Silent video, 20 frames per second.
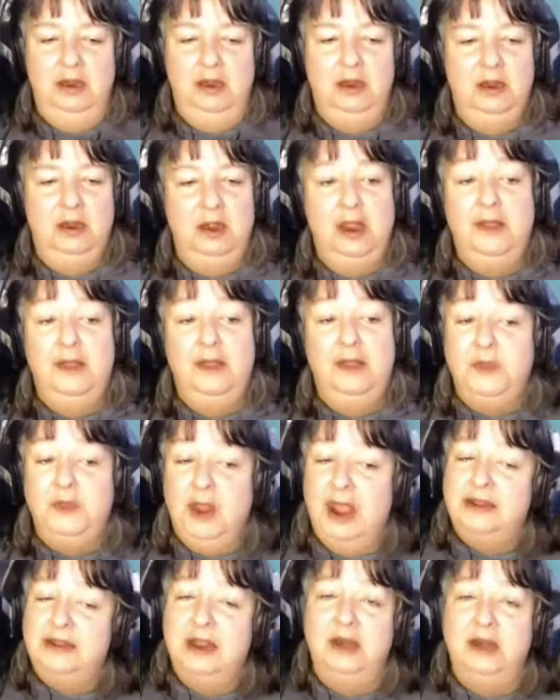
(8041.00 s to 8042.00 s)
If you
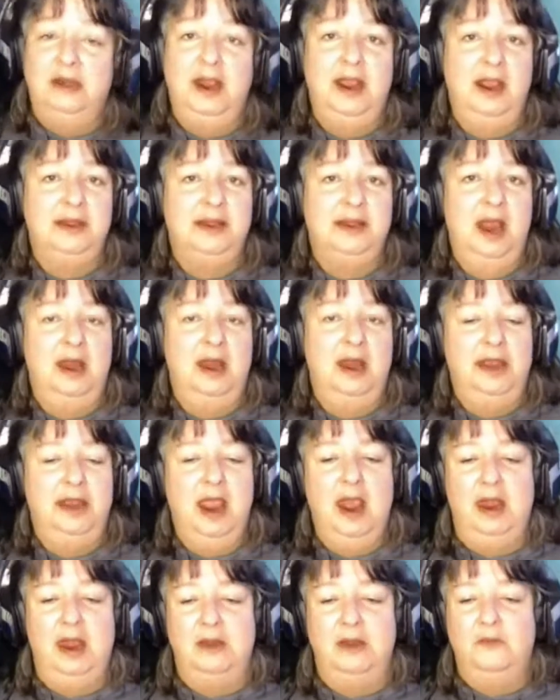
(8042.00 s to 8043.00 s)
guys, like I said,
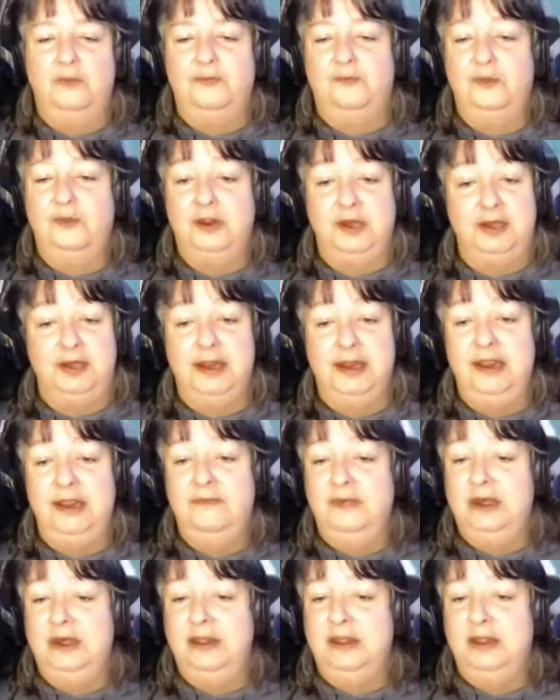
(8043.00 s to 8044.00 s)
yeah,
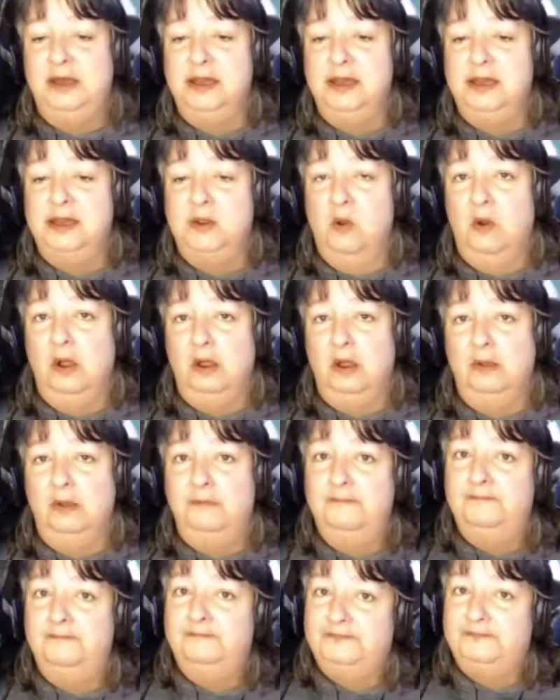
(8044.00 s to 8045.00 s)
even in the Discord,
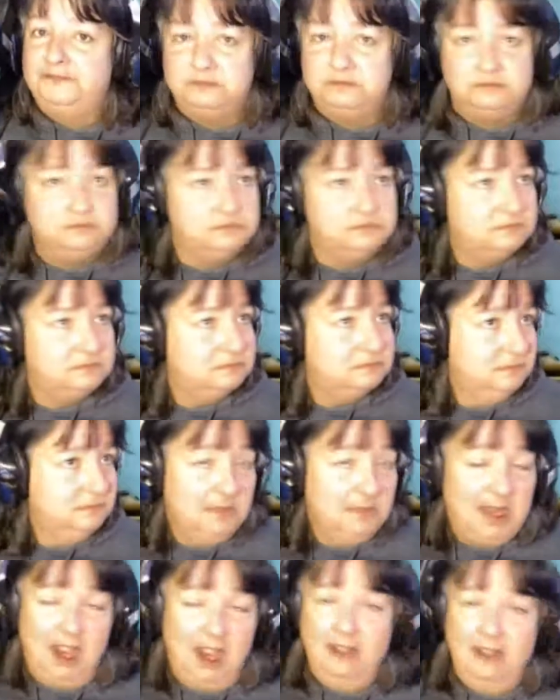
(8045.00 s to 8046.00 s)

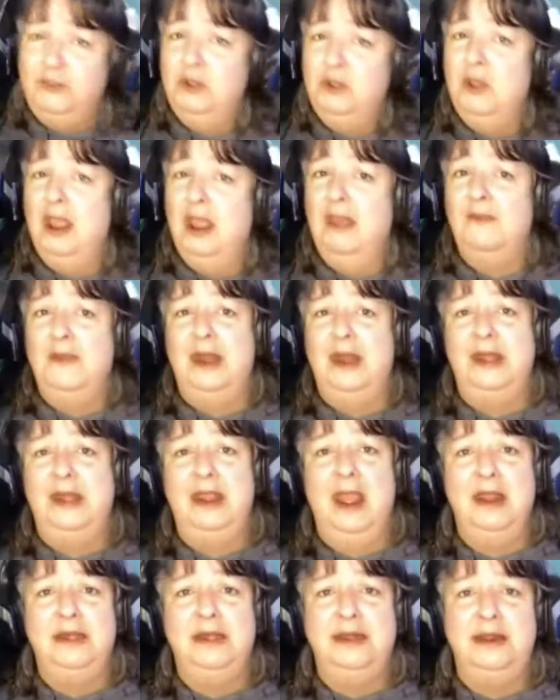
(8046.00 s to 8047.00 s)
if you have any
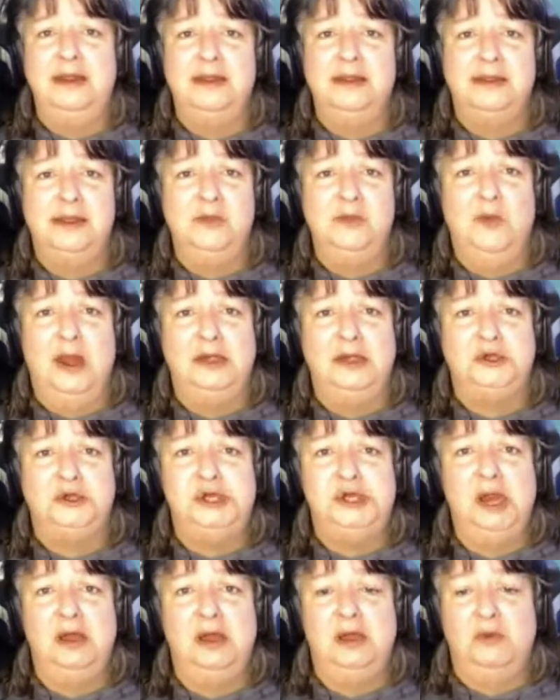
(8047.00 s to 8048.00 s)
ideas you want to
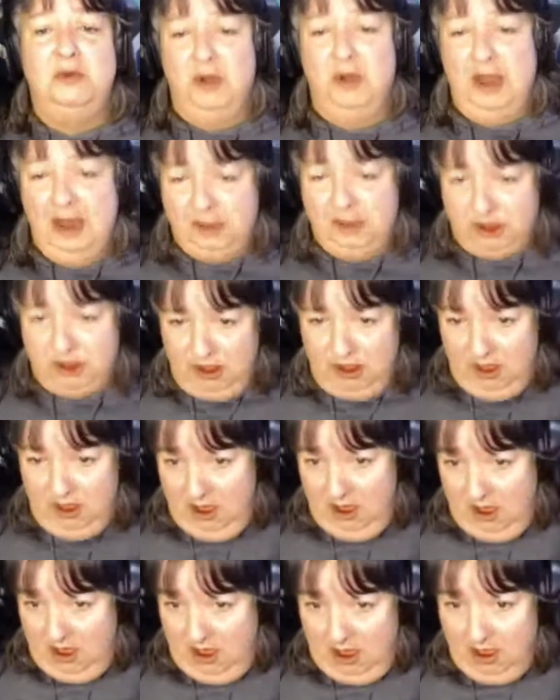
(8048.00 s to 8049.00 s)
share what I should
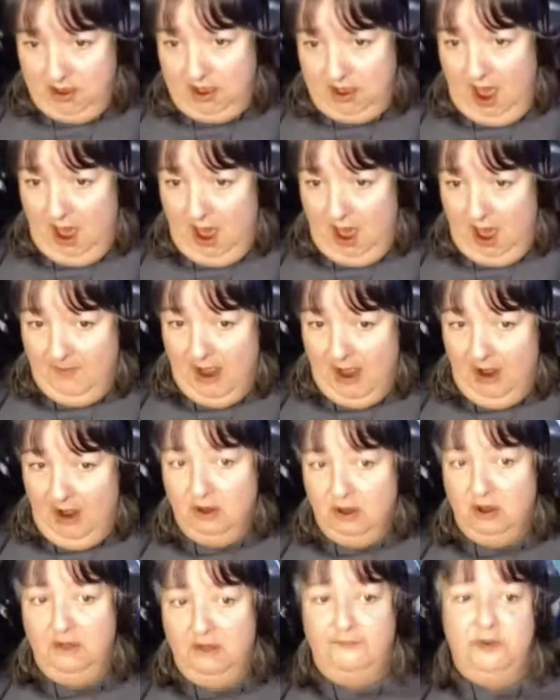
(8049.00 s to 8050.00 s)
talk about,
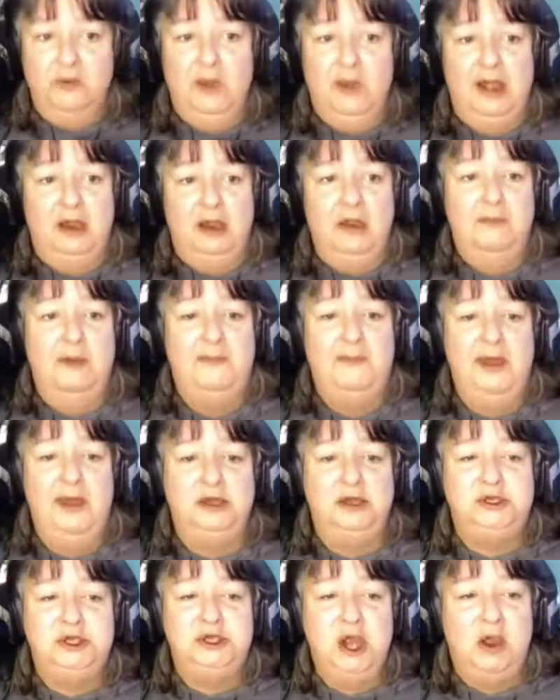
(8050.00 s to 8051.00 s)
or if you want to come up on the
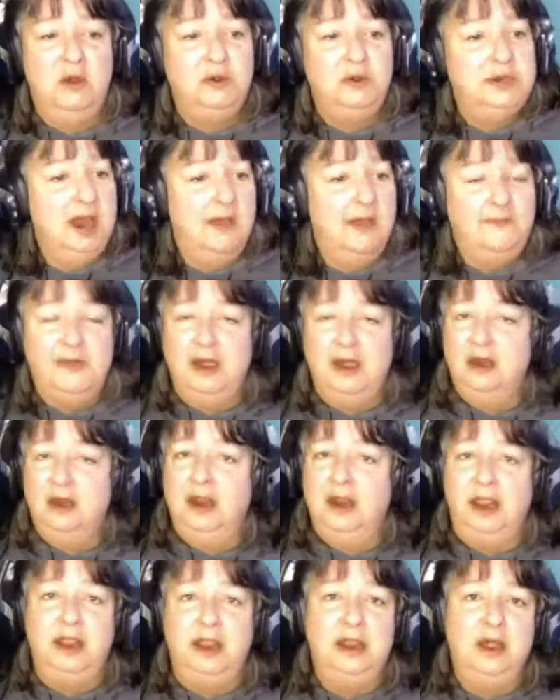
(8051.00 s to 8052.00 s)
show,
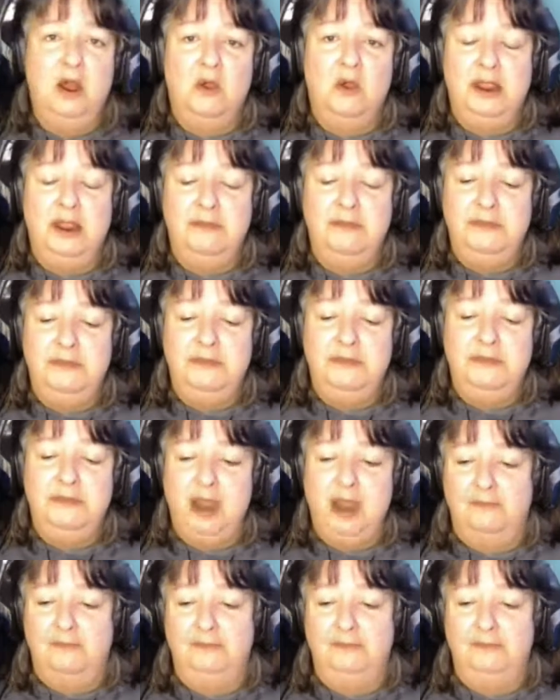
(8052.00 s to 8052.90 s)
definitely, hit me up.